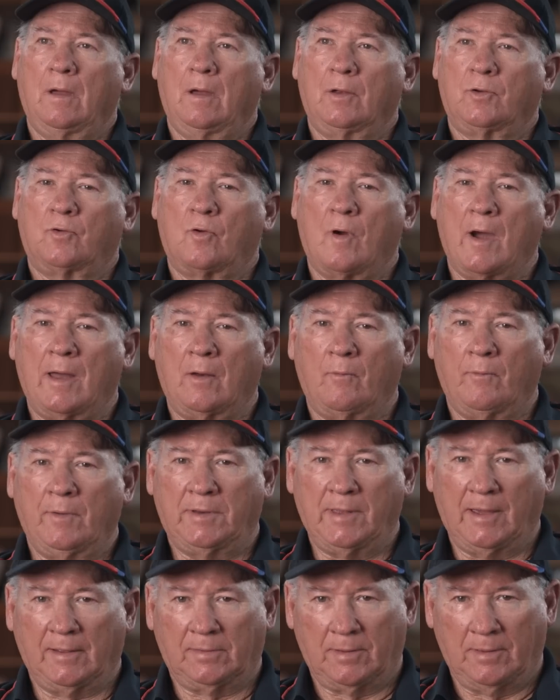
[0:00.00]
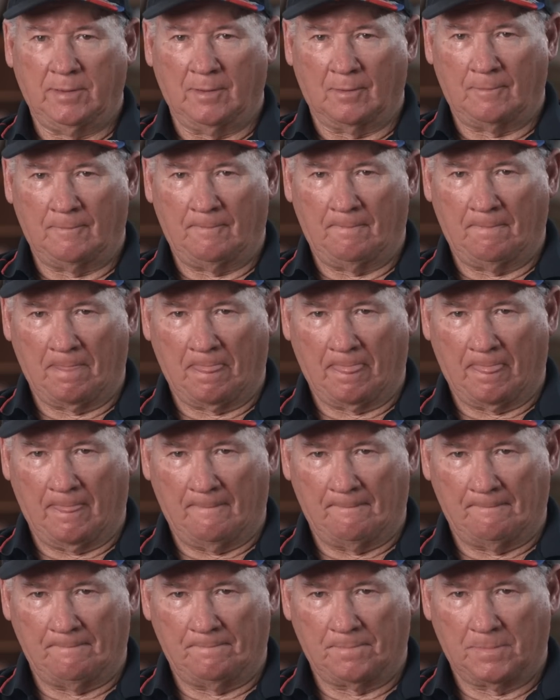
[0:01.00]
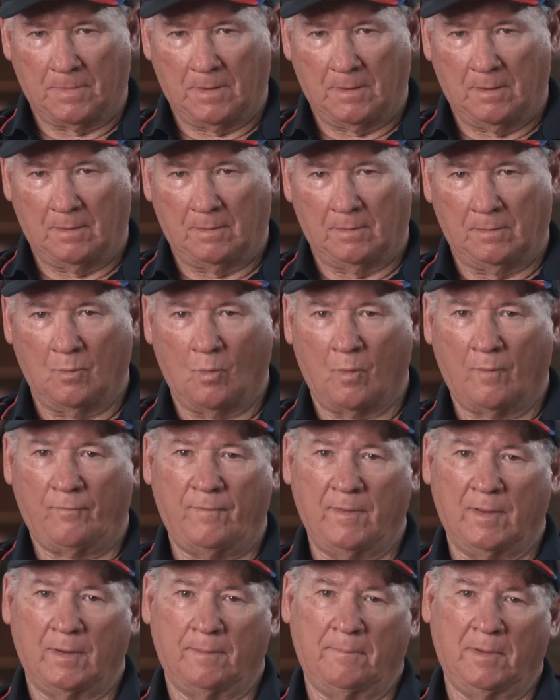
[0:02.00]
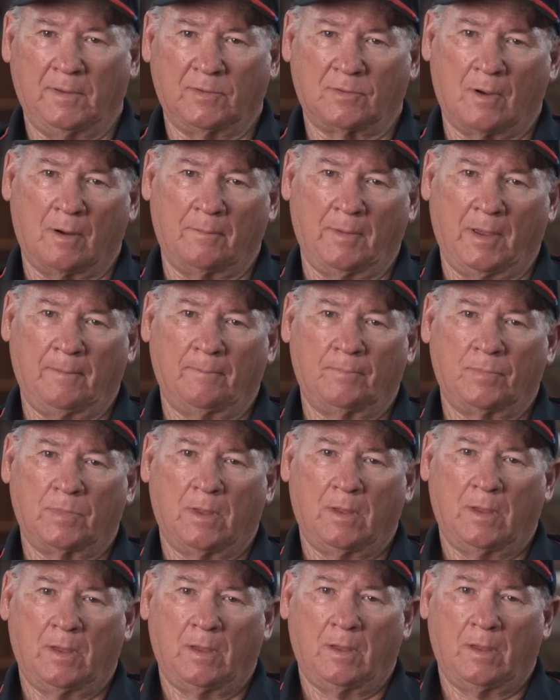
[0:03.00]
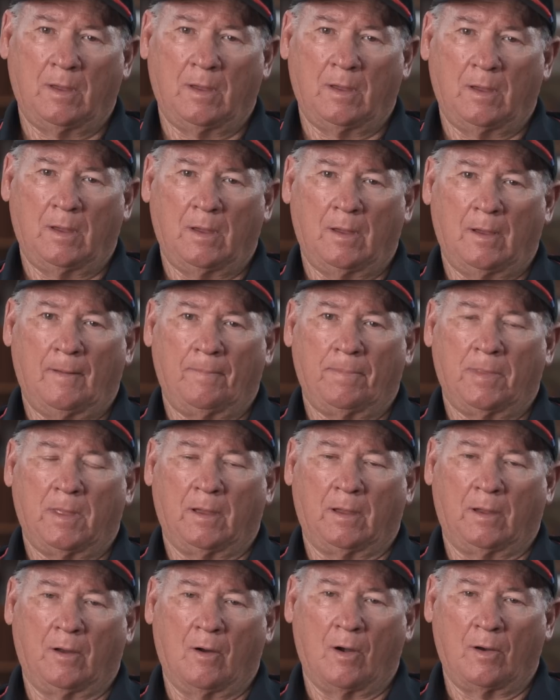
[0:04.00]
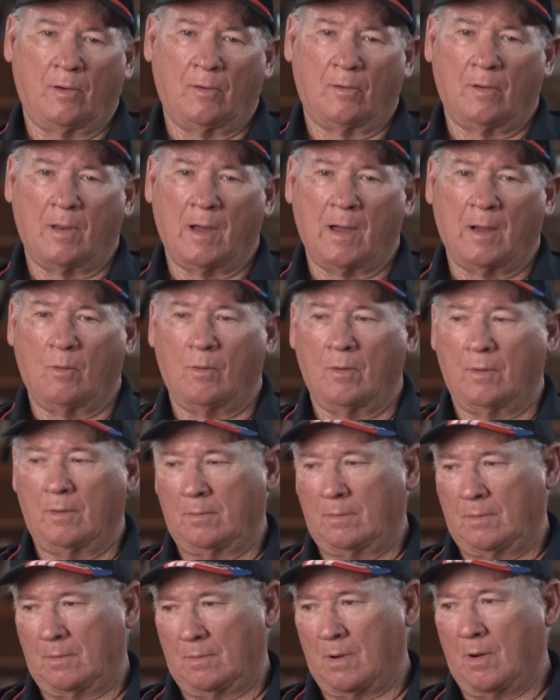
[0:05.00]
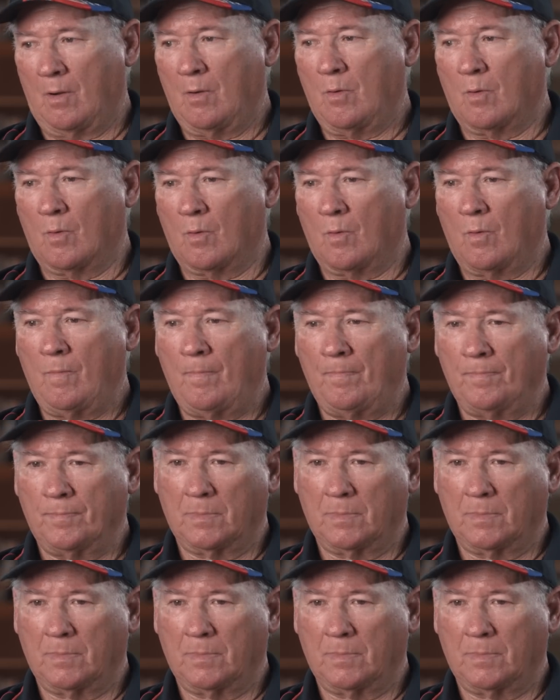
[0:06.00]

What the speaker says: trying to retake the hill, North Vietnamese Army. Gardner and I were in our hole.